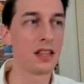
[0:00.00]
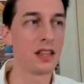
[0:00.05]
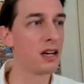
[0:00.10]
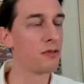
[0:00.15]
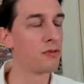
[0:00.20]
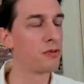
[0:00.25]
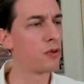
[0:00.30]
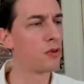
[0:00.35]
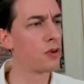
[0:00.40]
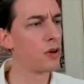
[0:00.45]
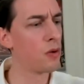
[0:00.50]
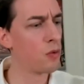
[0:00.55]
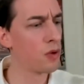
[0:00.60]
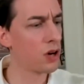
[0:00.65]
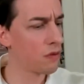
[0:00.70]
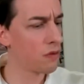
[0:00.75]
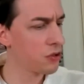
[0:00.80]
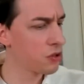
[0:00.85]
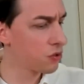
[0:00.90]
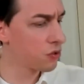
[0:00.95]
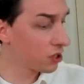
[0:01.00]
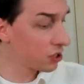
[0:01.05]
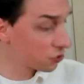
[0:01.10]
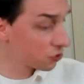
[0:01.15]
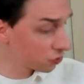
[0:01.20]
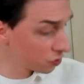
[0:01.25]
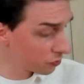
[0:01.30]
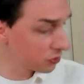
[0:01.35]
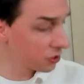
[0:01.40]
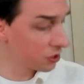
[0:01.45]
And therefore, whatever you're
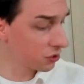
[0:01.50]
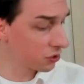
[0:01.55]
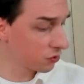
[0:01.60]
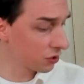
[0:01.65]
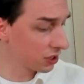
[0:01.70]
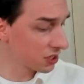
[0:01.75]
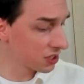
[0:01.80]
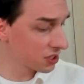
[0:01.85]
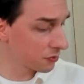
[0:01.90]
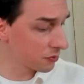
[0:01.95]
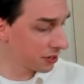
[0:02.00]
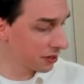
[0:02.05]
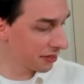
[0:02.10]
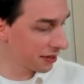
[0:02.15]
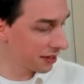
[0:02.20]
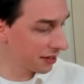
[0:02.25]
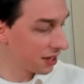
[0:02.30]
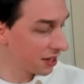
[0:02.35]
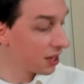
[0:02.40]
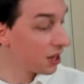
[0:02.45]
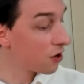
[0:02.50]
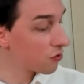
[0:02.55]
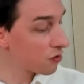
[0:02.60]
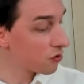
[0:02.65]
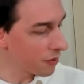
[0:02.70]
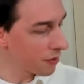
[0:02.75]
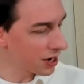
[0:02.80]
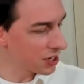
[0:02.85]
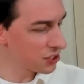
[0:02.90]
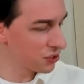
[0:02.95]
contributing to, Elizabeth,
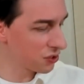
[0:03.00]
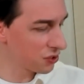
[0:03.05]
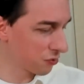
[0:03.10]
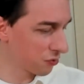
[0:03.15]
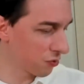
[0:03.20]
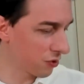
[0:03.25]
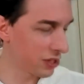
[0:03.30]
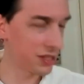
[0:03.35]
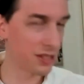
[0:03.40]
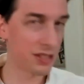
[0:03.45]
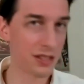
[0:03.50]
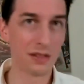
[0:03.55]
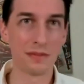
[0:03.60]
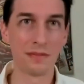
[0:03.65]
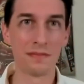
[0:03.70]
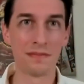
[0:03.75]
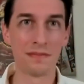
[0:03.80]
reminds you of what?